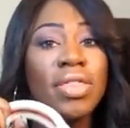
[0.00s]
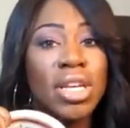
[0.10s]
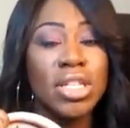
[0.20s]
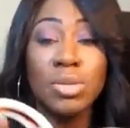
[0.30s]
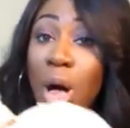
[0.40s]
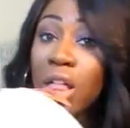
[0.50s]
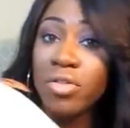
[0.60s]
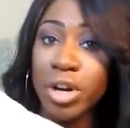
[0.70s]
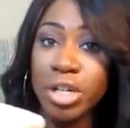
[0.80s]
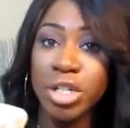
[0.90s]
the smaller
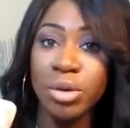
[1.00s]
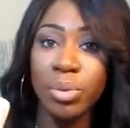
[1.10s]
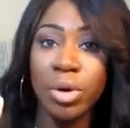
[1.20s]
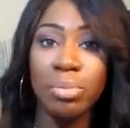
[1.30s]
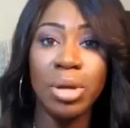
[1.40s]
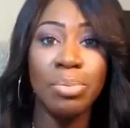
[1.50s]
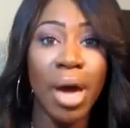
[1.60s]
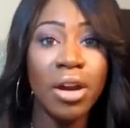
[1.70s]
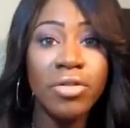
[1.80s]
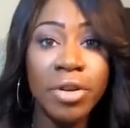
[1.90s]
version would be
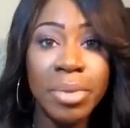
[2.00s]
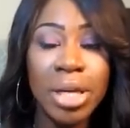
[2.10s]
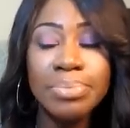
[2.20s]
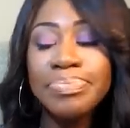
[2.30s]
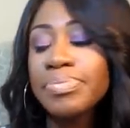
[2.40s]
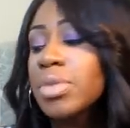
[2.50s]
better for me